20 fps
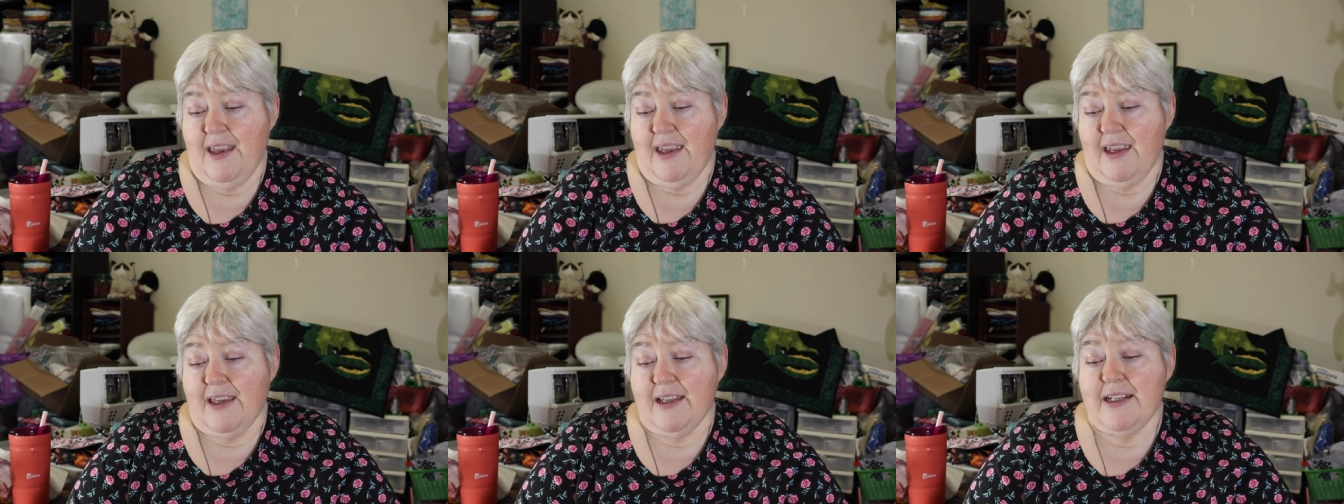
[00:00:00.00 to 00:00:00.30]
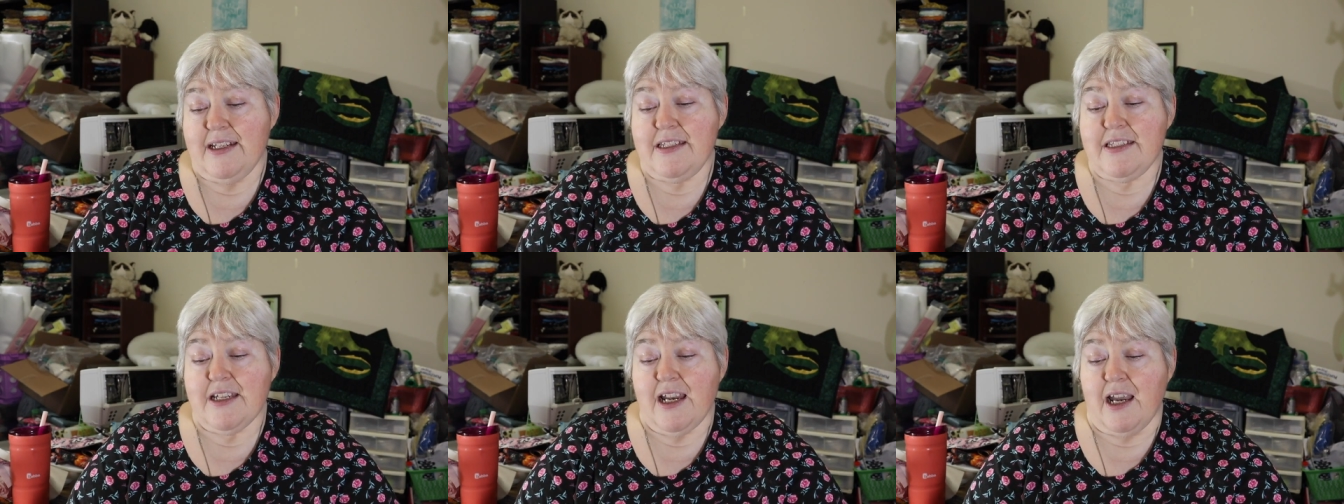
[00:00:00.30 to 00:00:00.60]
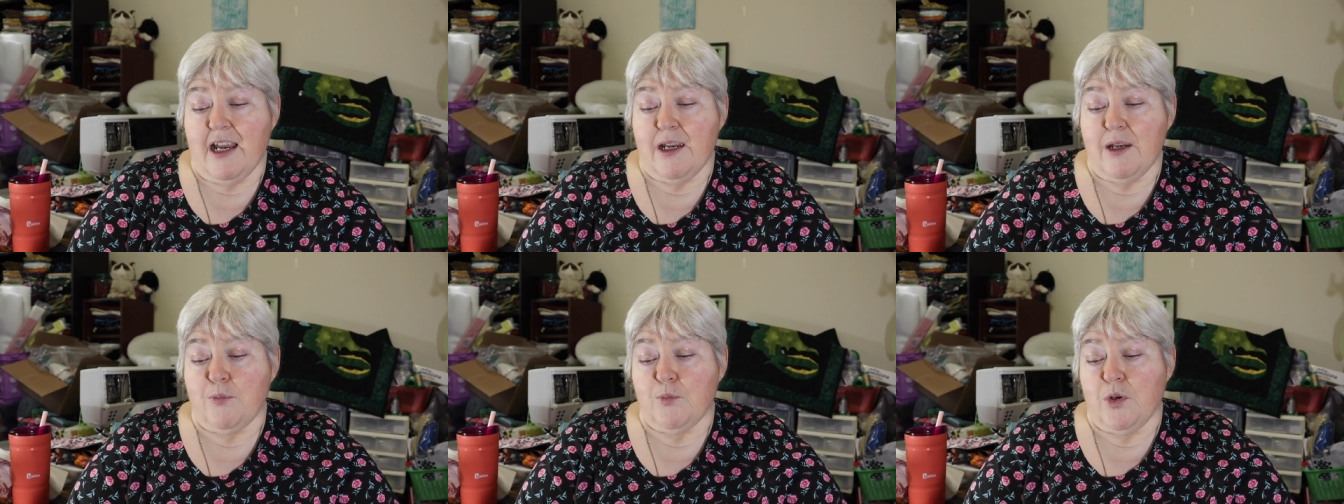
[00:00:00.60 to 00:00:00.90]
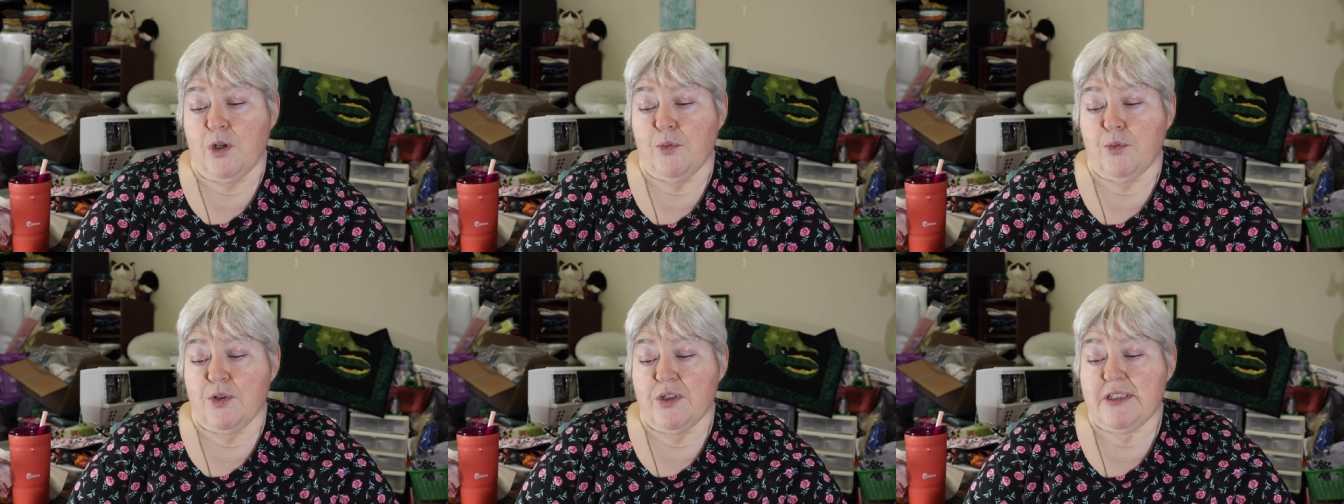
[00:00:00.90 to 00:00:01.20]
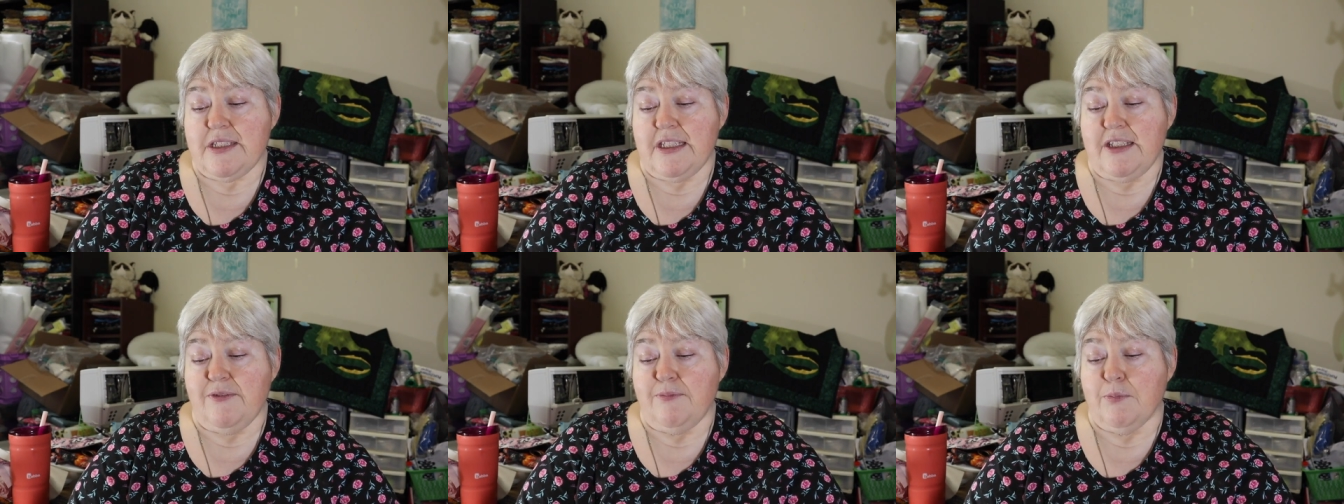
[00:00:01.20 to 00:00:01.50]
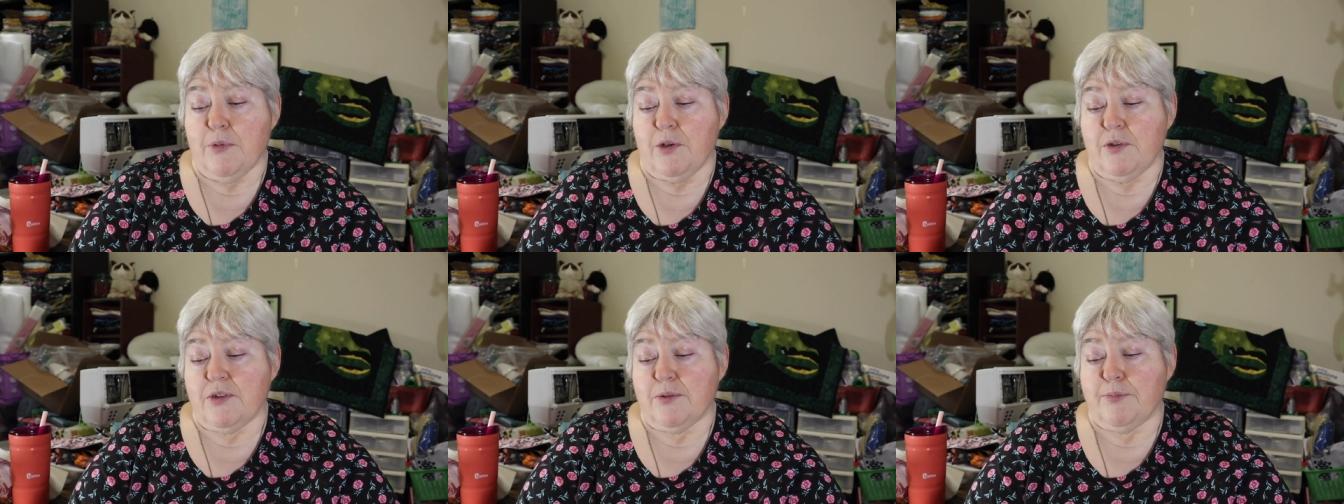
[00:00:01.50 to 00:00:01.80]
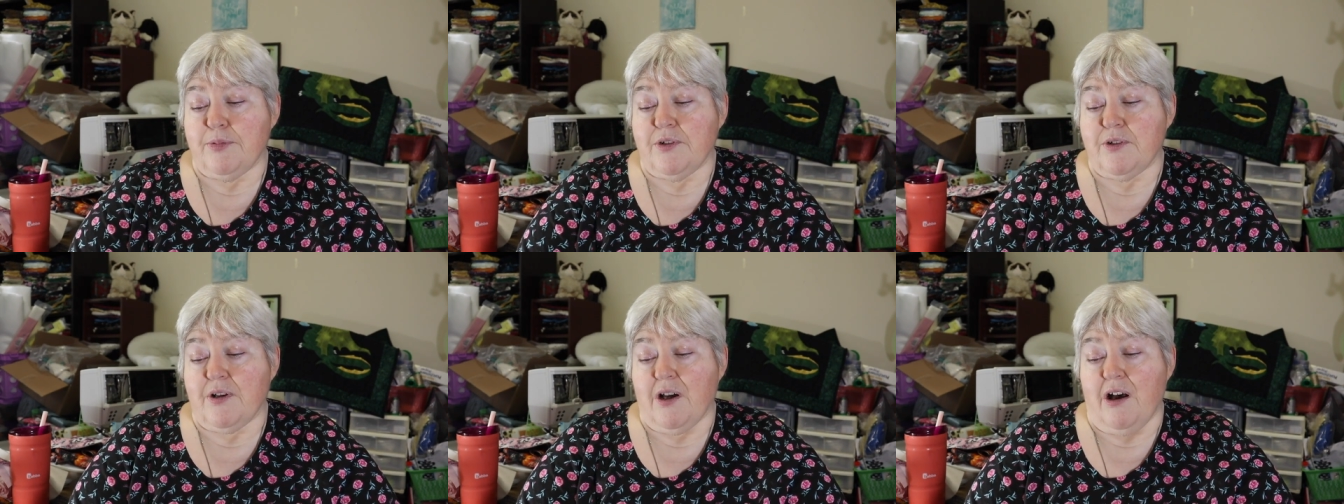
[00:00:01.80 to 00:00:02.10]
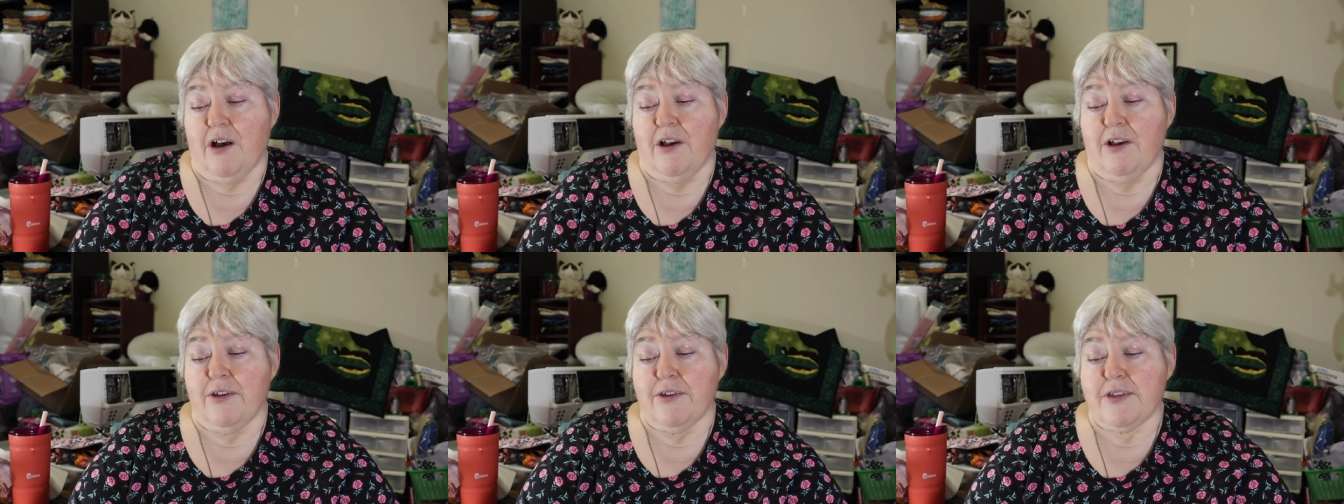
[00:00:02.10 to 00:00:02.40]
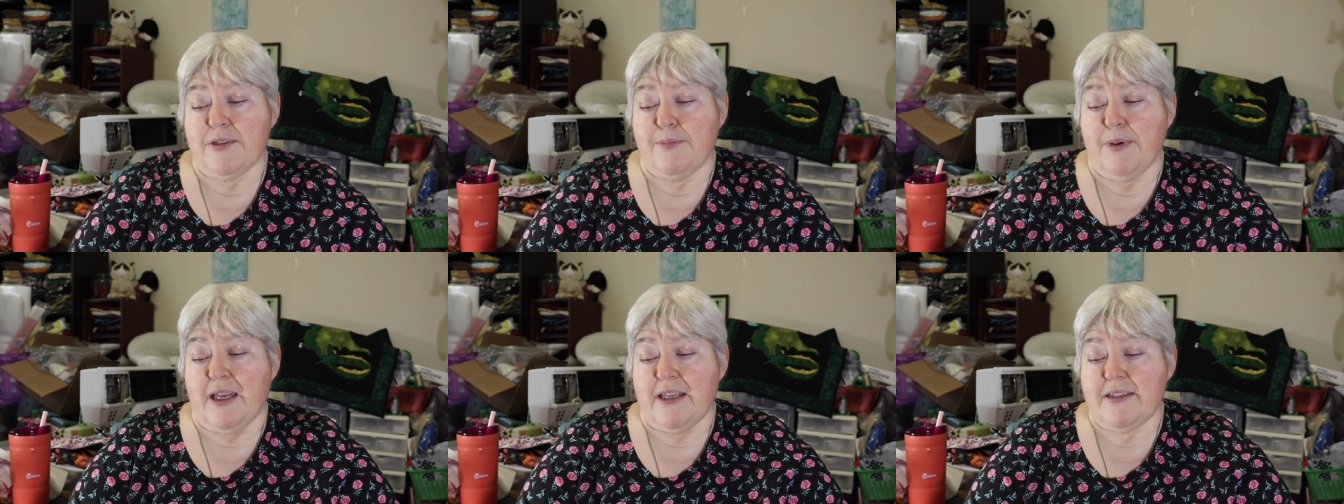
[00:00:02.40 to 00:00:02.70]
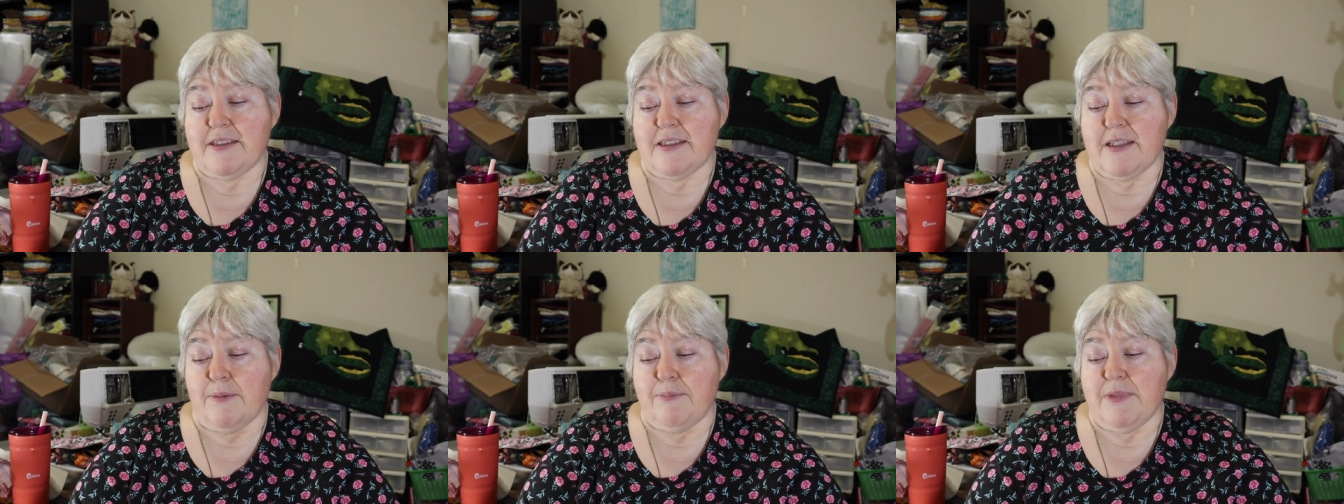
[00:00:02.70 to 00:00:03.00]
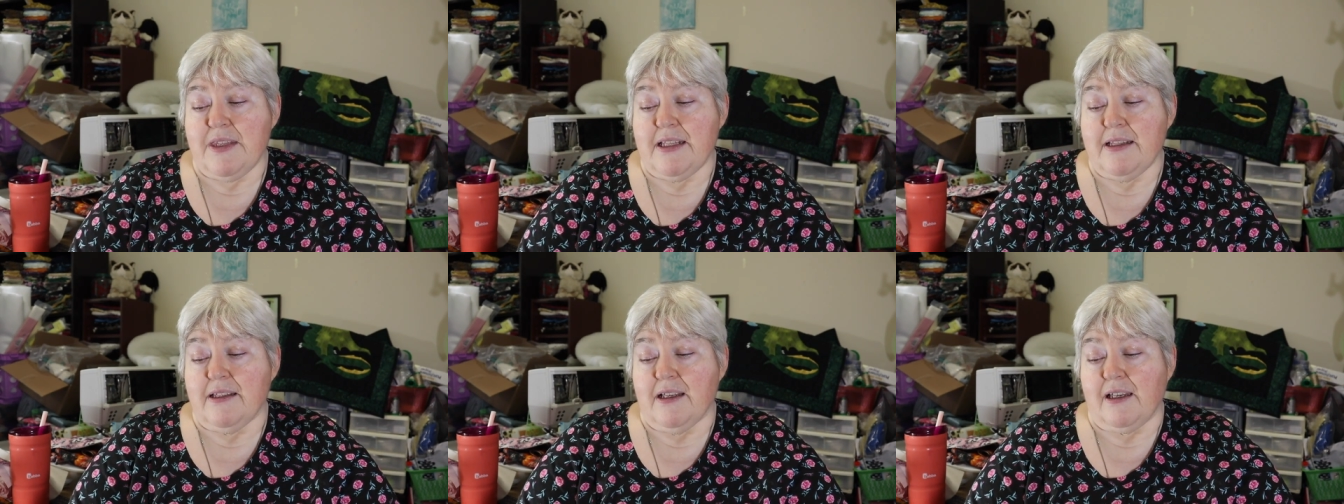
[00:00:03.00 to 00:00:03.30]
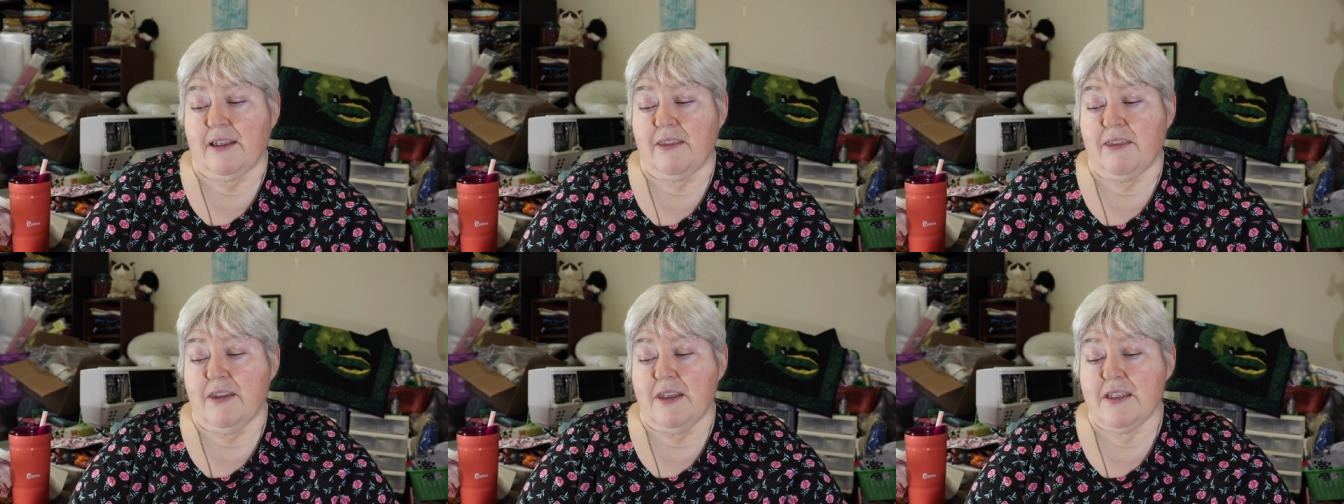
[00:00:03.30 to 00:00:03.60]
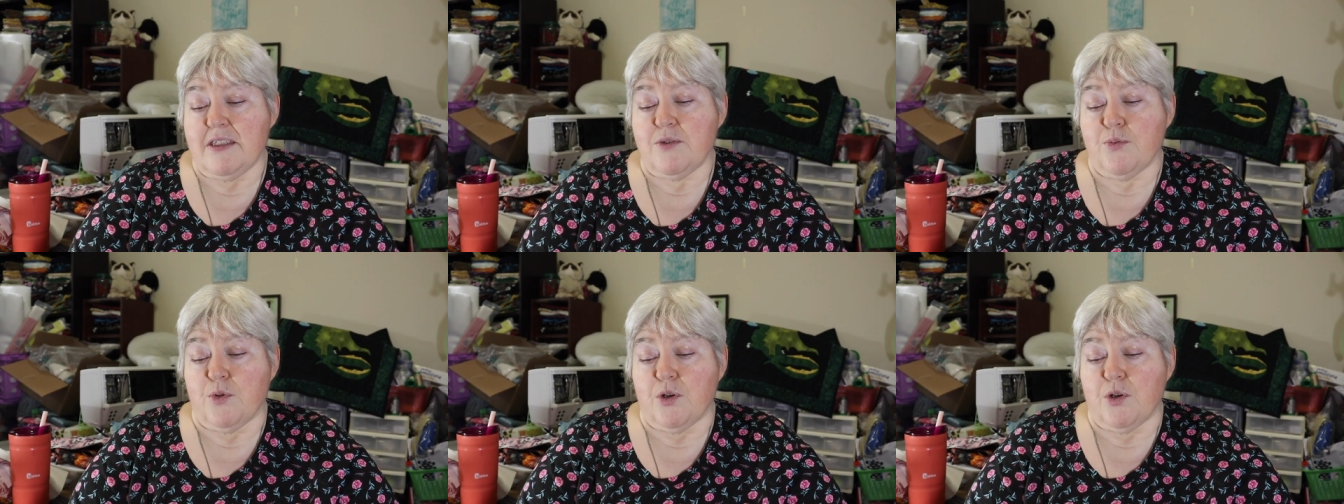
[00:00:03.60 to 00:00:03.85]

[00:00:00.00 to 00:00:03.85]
Anytime we receive multiple calls about something like this,